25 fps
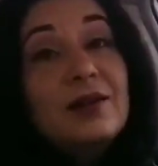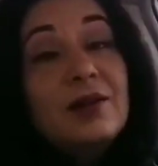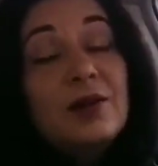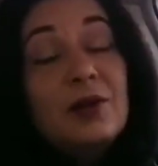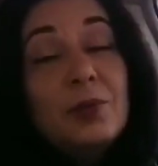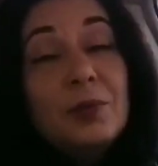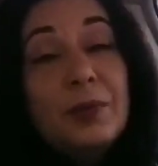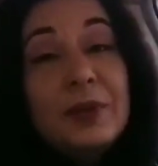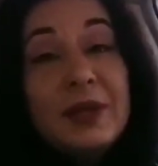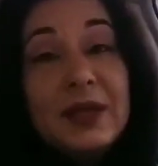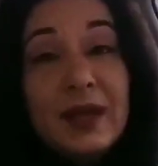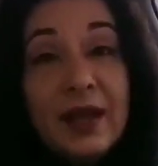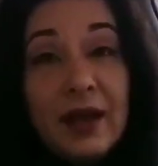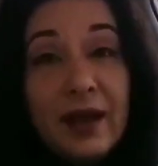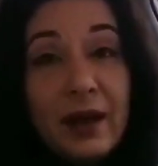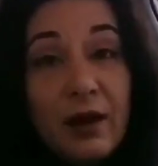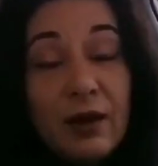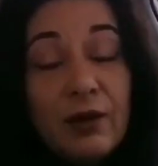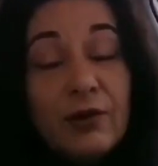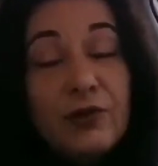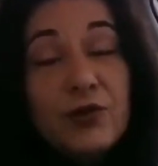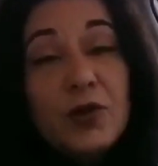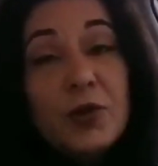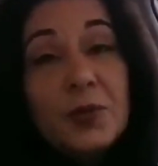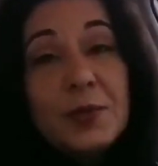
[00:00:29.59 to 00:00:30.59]
you know, be
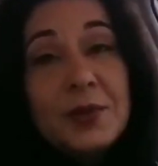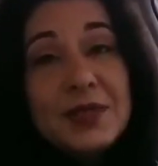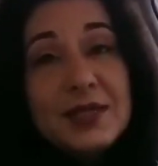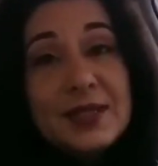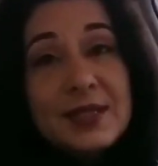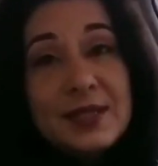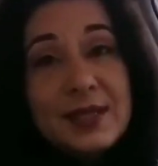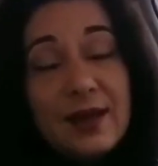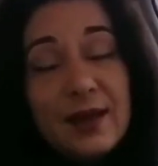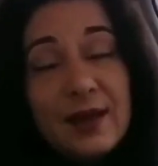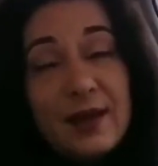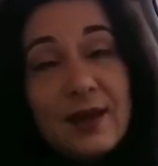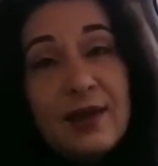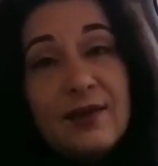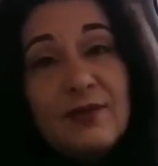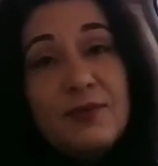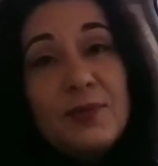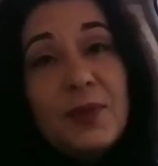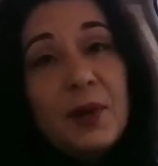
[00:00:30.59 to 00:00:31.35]
careful, be safe.